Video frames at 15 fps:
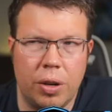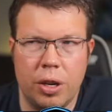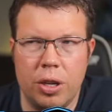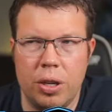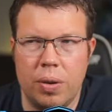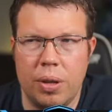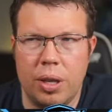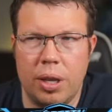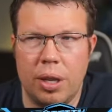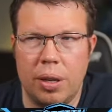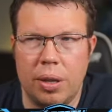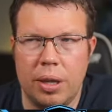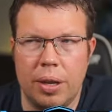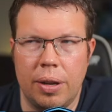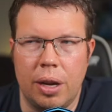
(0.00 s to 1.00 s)
you can do
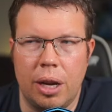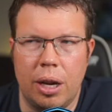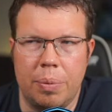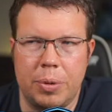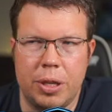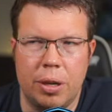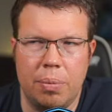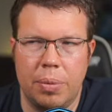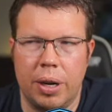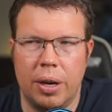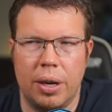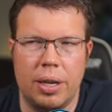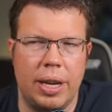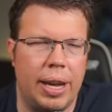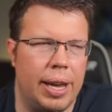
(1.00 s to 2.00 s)
the option
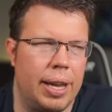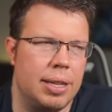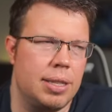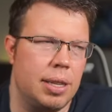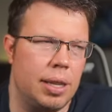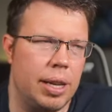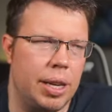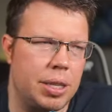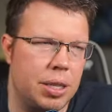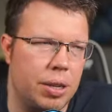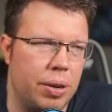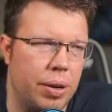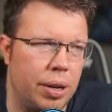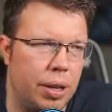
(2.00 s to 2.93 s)
marked as lesser,